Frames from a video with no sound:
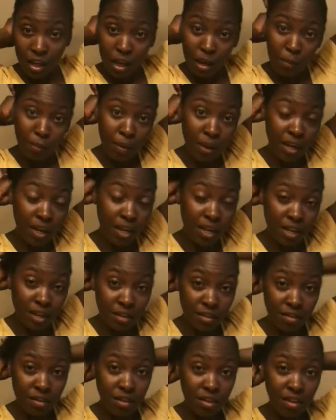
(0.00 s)
and pin
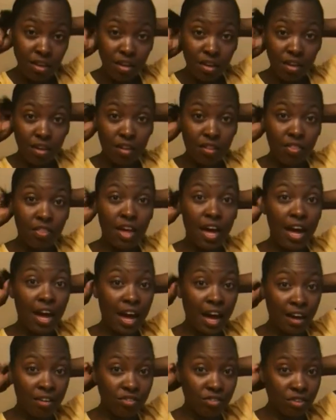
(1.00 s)
it, that
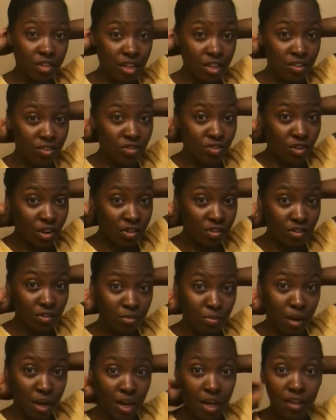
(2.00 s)
actually stretches
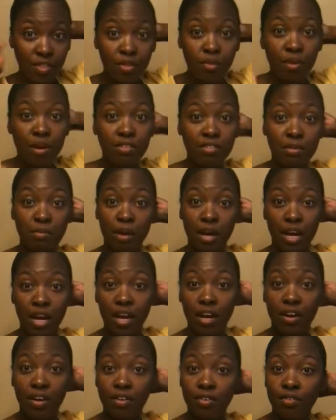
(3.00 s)
the rest of my
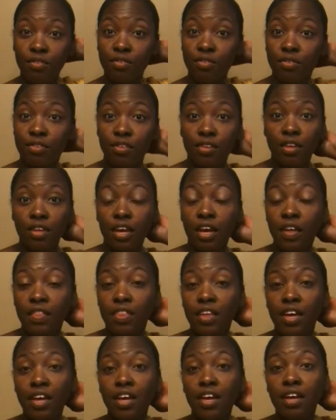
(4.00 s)
hair.
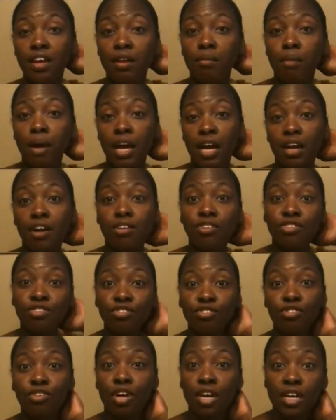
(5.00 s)
And then my hair is
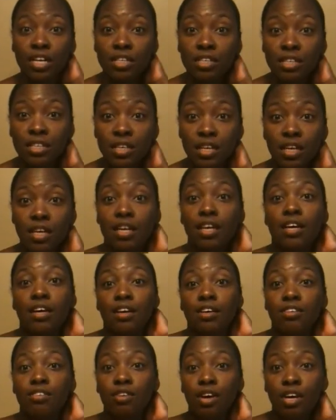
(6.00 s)
straight,
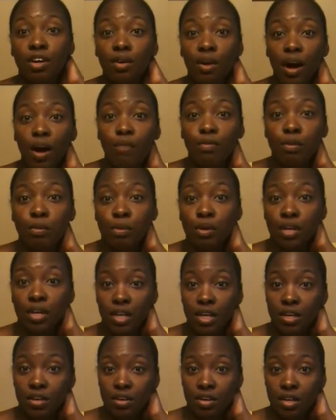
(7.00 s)
so I don't have to put
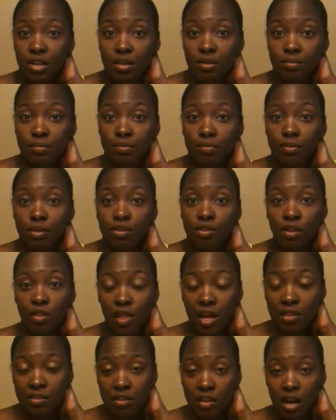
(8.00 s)
heat on it. So
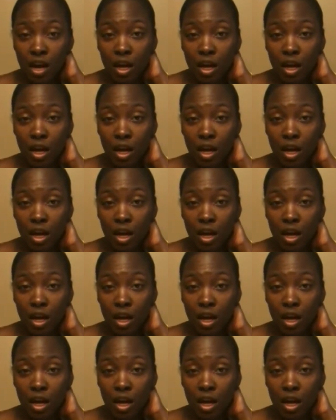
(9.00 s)
that's an